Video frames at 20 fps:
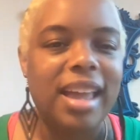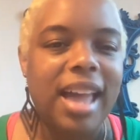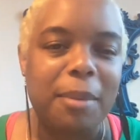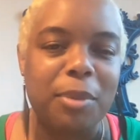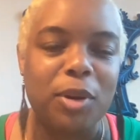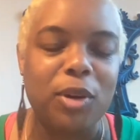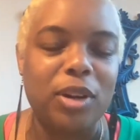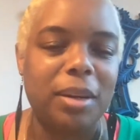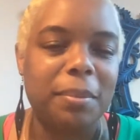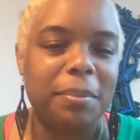
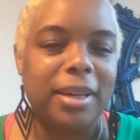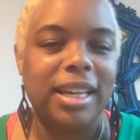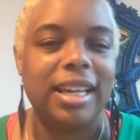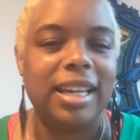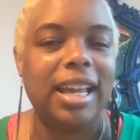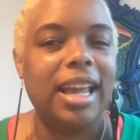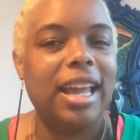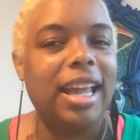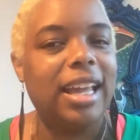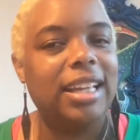I'm going to
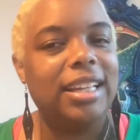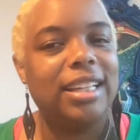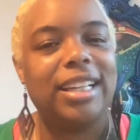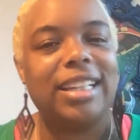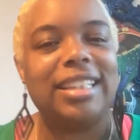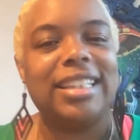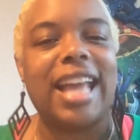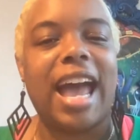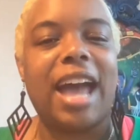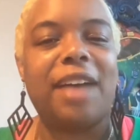be
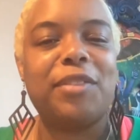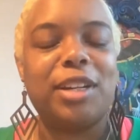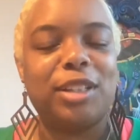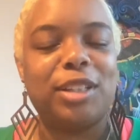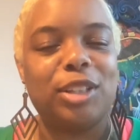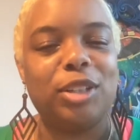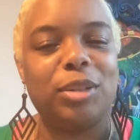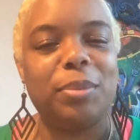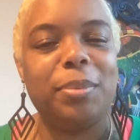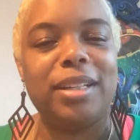diving a
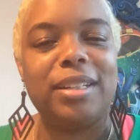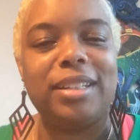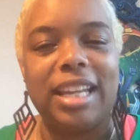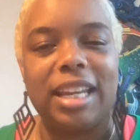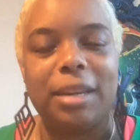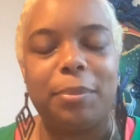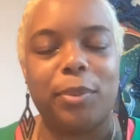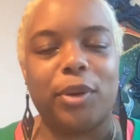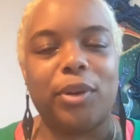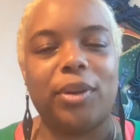little bit
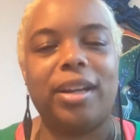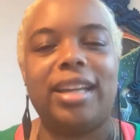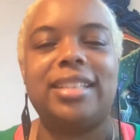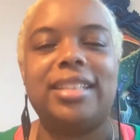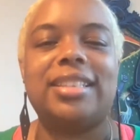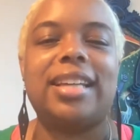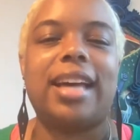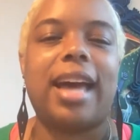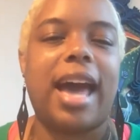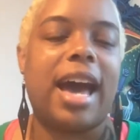deeper
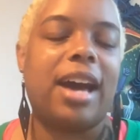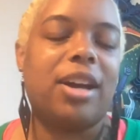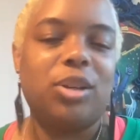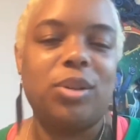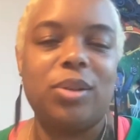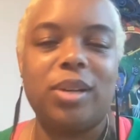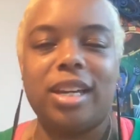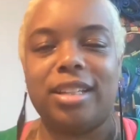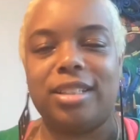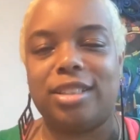into how
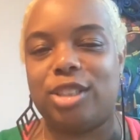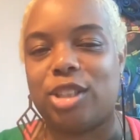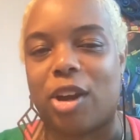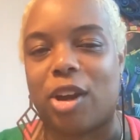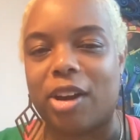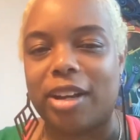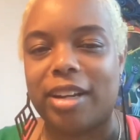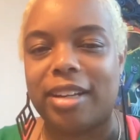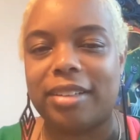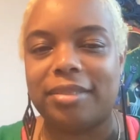you get
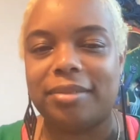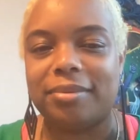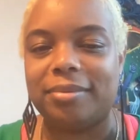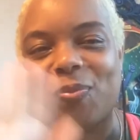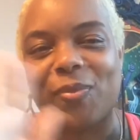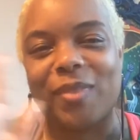started.